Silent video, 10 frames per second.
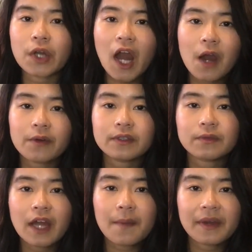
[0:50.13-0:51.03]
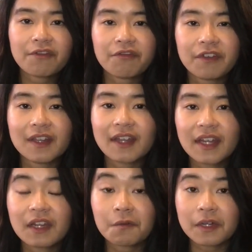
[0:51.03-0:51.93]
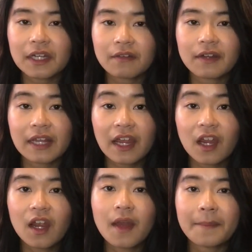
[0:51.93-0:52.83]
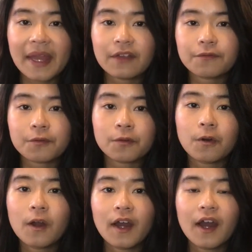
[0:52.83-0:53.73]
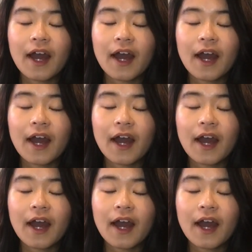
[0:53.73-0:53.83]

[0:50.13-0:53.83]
hours without my feet getting really painful,